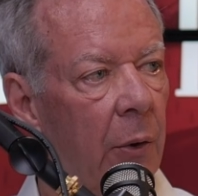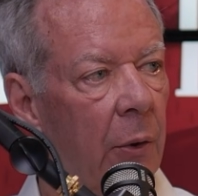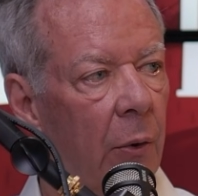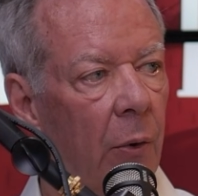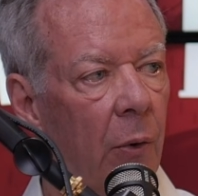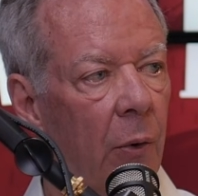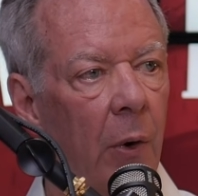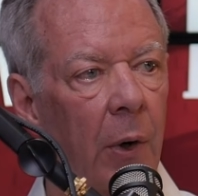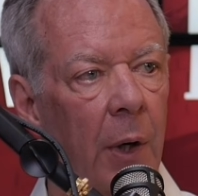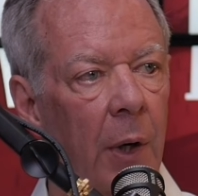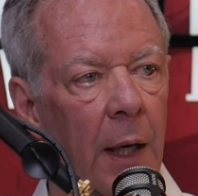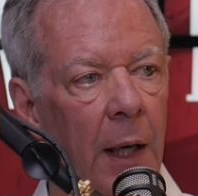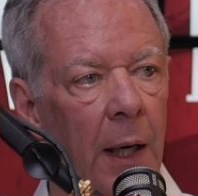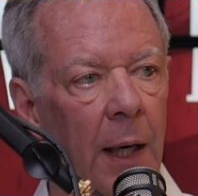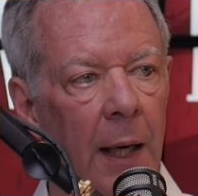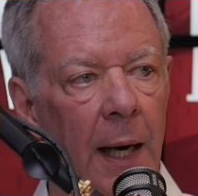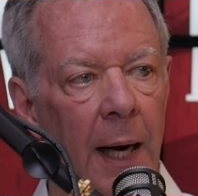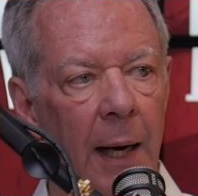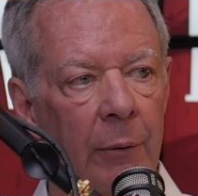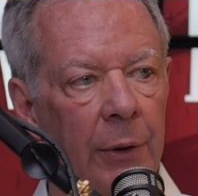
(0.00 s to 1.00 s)
or
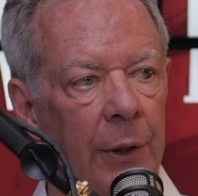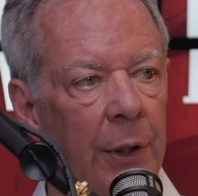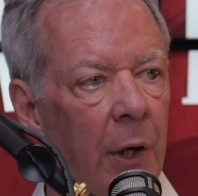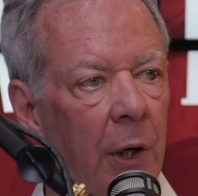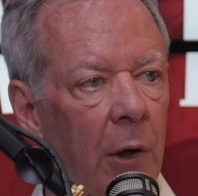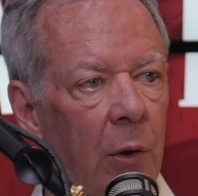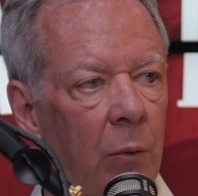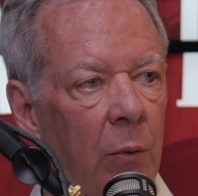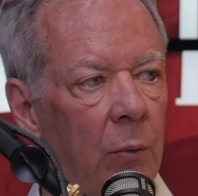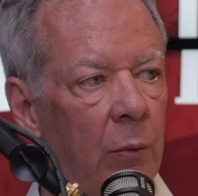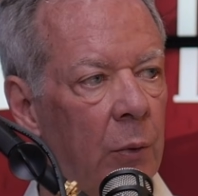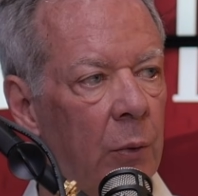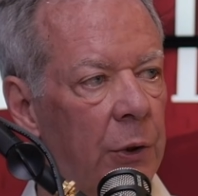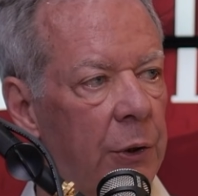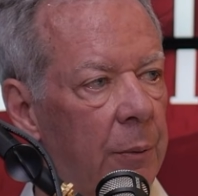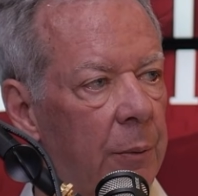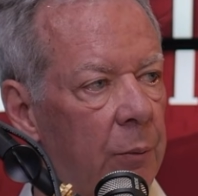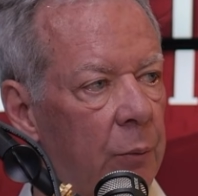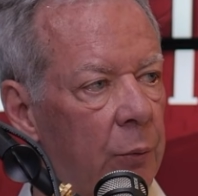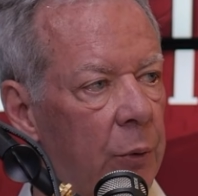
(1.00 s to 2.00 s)
uh, I would know, we're,
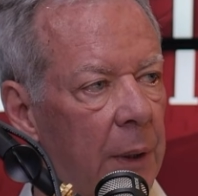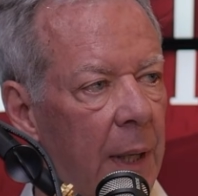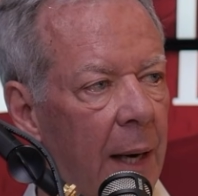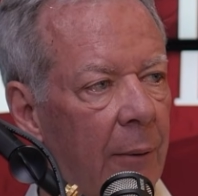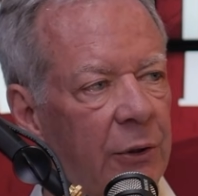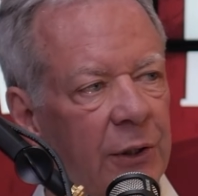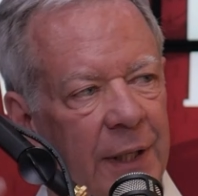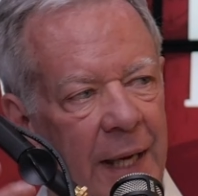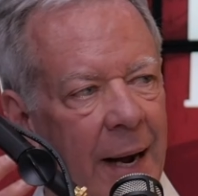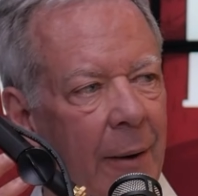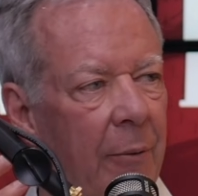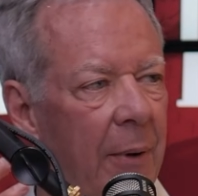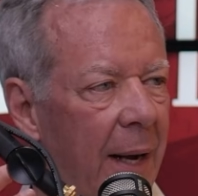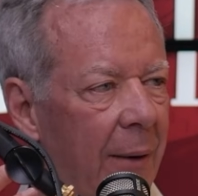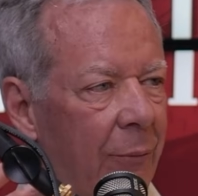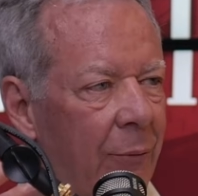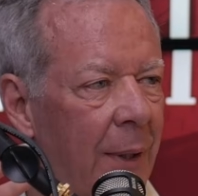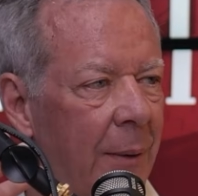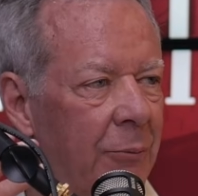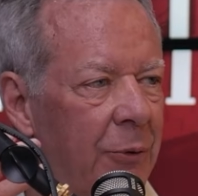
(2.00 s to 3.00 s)
I would say, I,
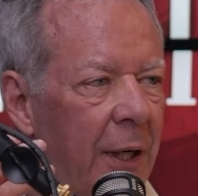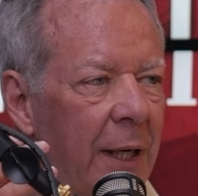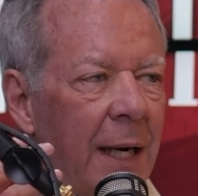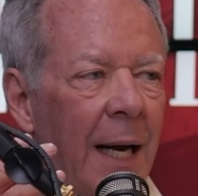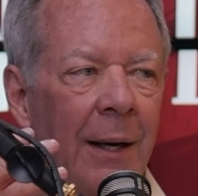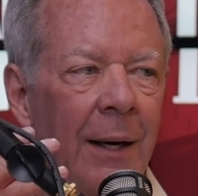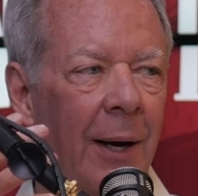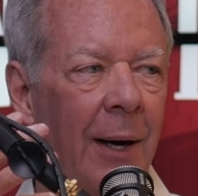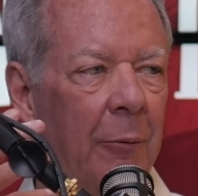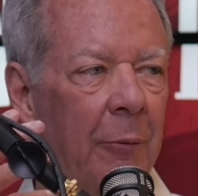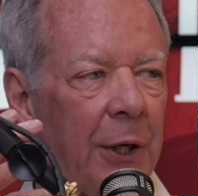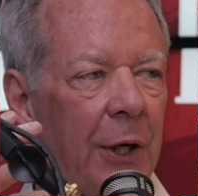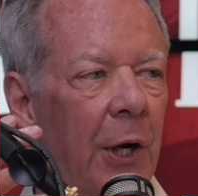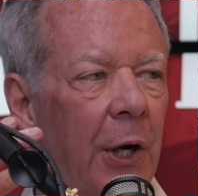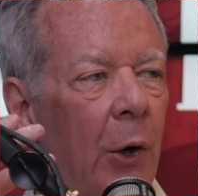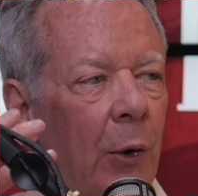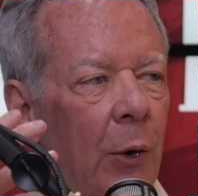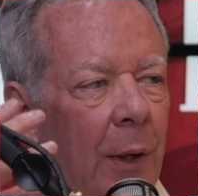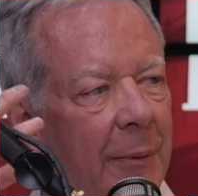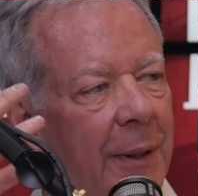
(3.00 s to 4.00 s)
when I'm saying I, I would
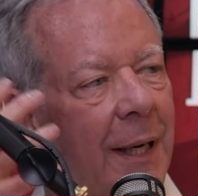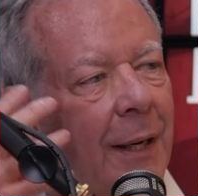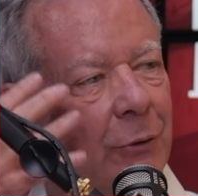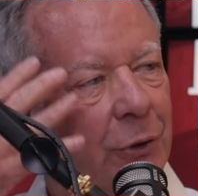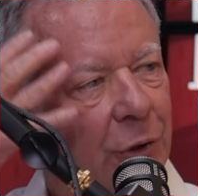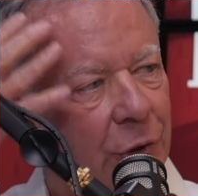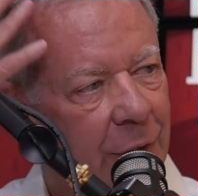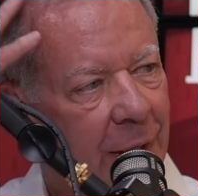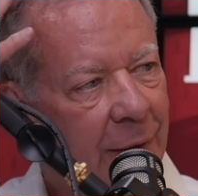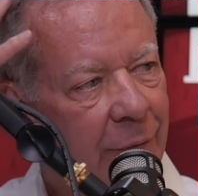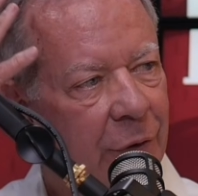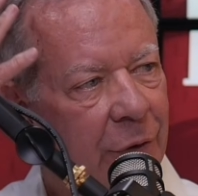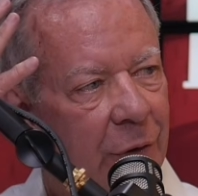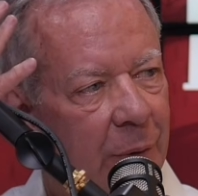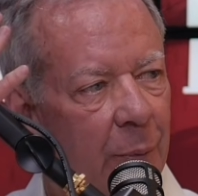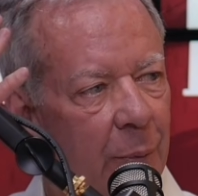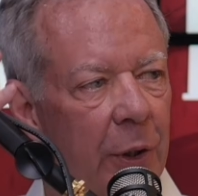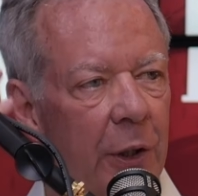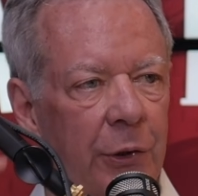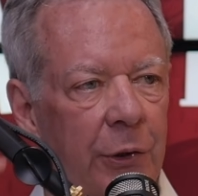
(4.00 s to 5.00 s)
know, I mean, I would just have this
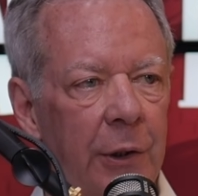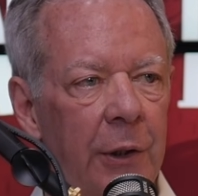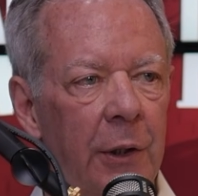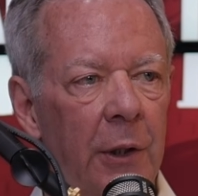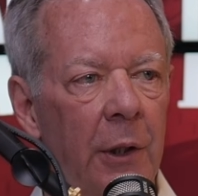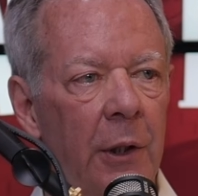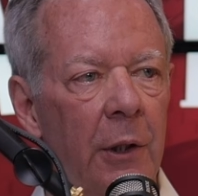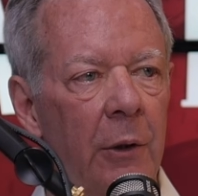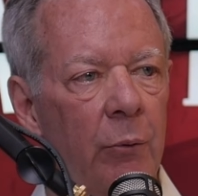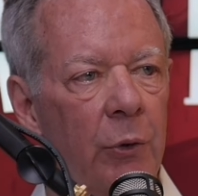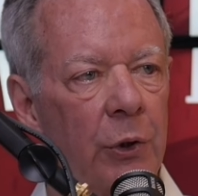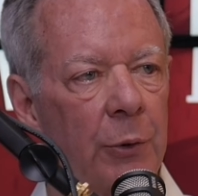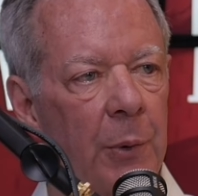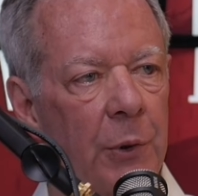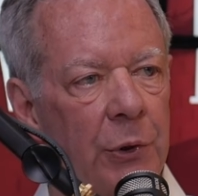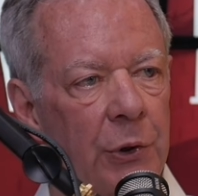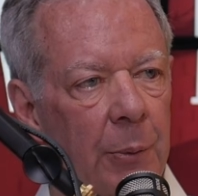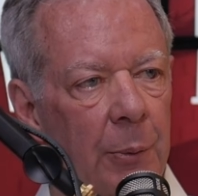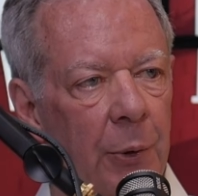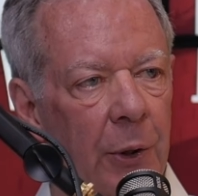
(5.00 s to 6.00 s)
impression, we're
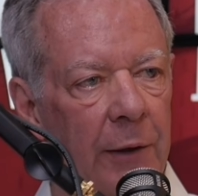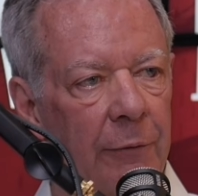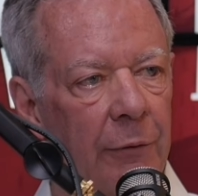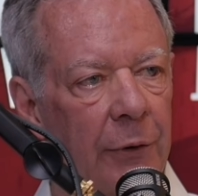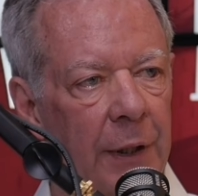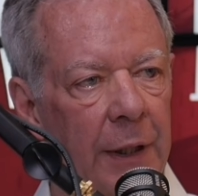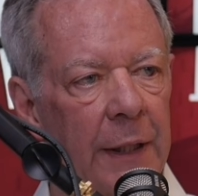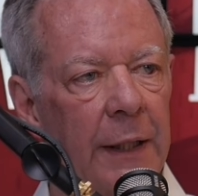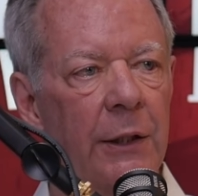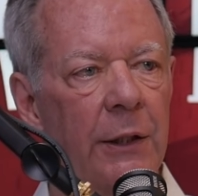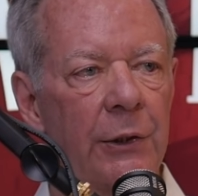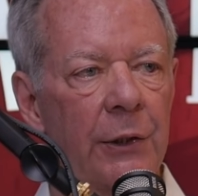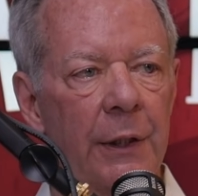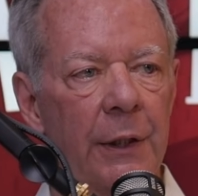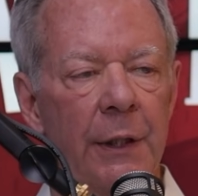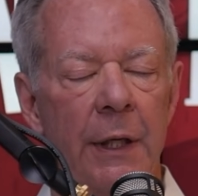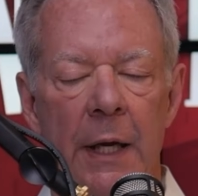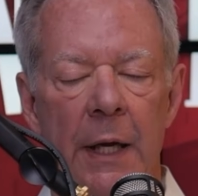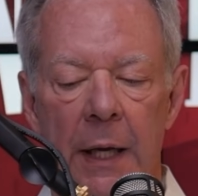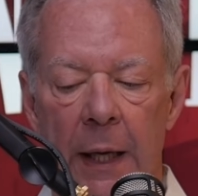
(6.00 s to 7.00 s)
supposed to pray for this,
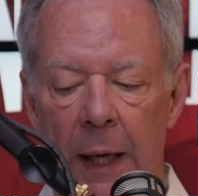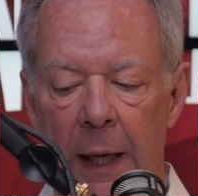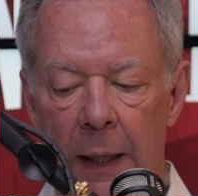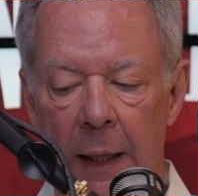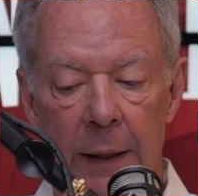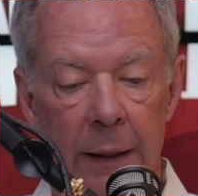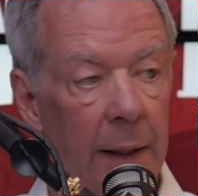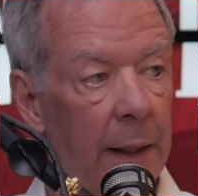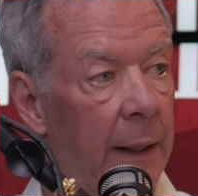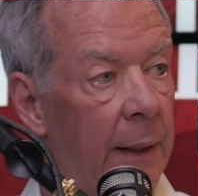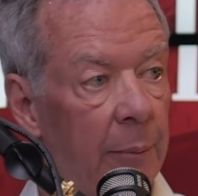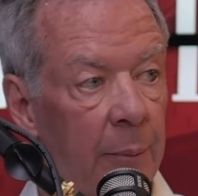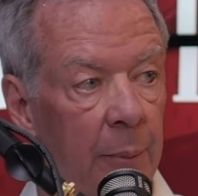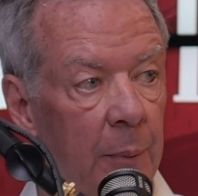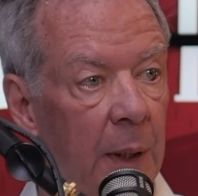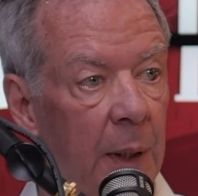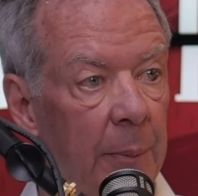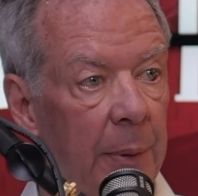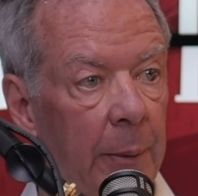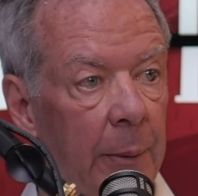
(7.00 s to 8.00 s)
and and and,
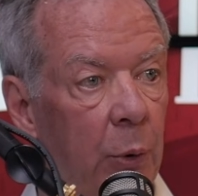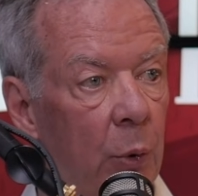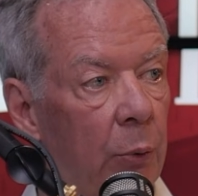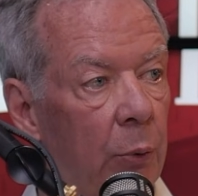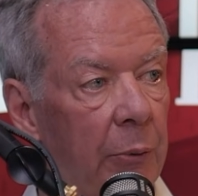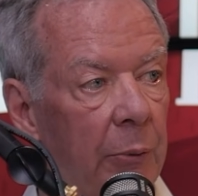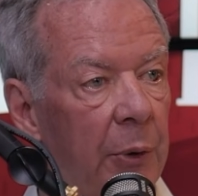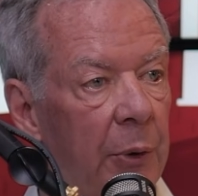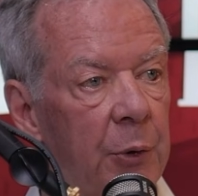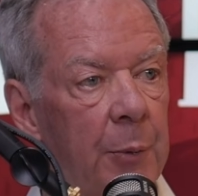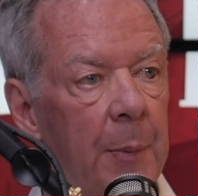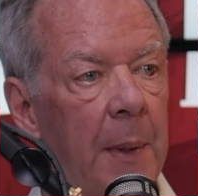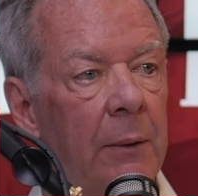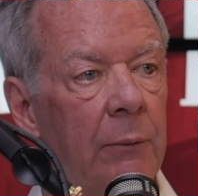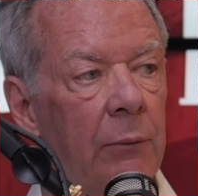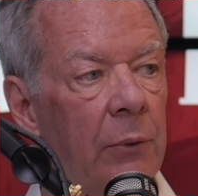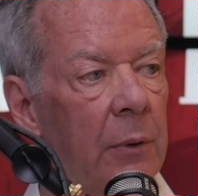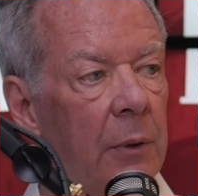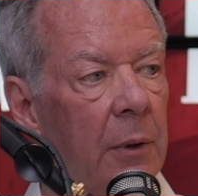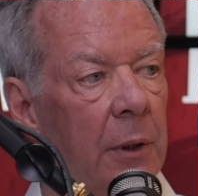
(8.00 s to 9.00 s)
and people would respond,
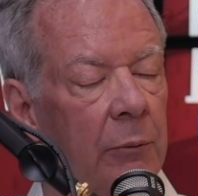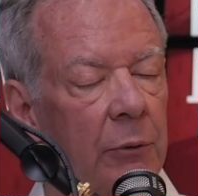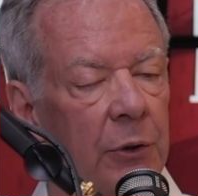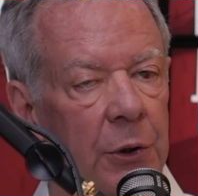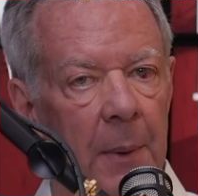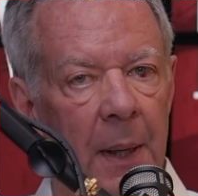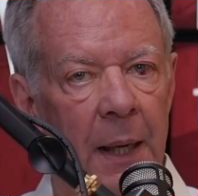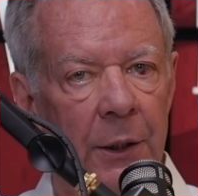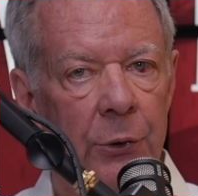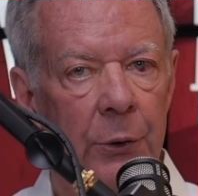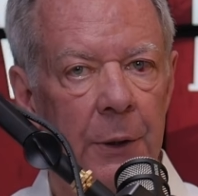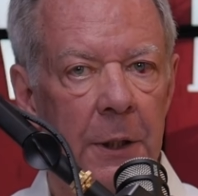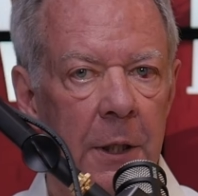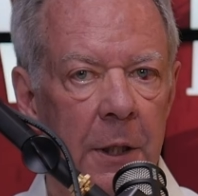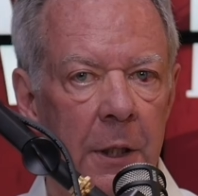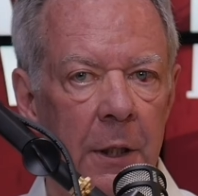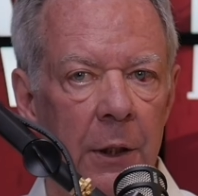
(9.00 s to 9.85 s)
respond to it.